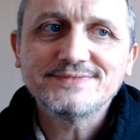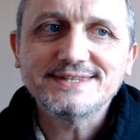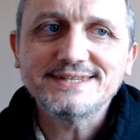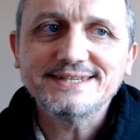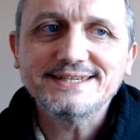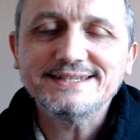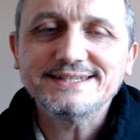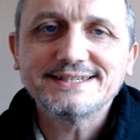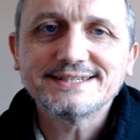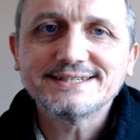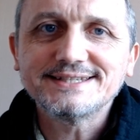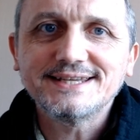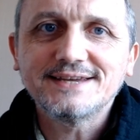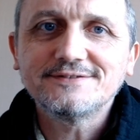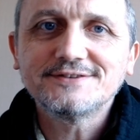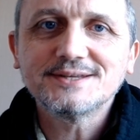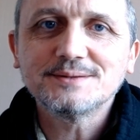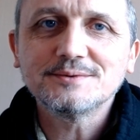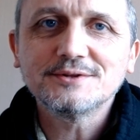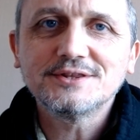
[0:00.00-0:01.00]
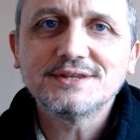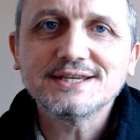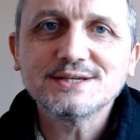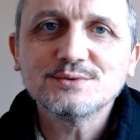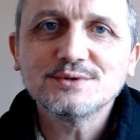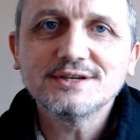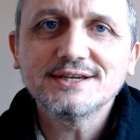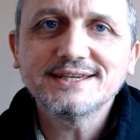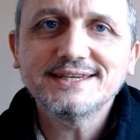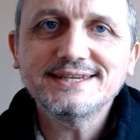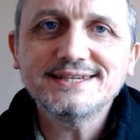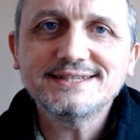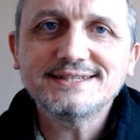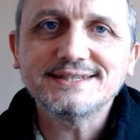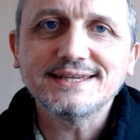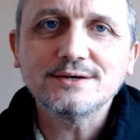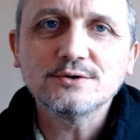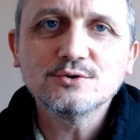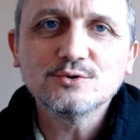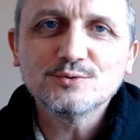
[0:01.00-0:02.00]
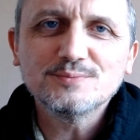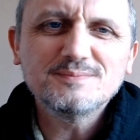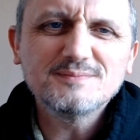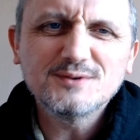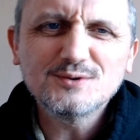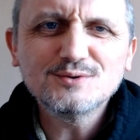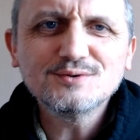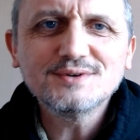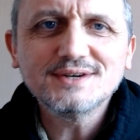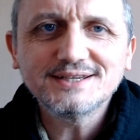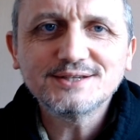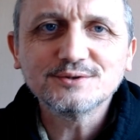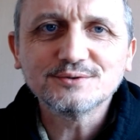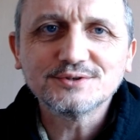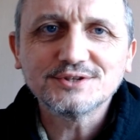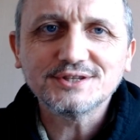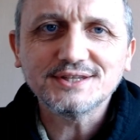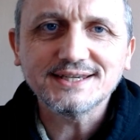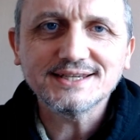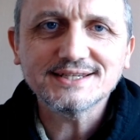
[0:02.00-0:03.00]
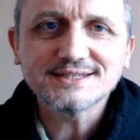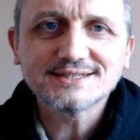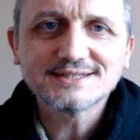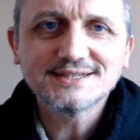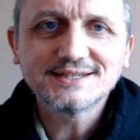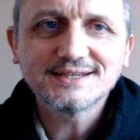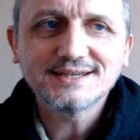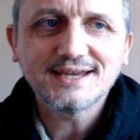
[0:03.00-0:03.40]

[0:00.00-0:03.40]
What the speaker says: it doesn't have some of the things we like eating. All little things.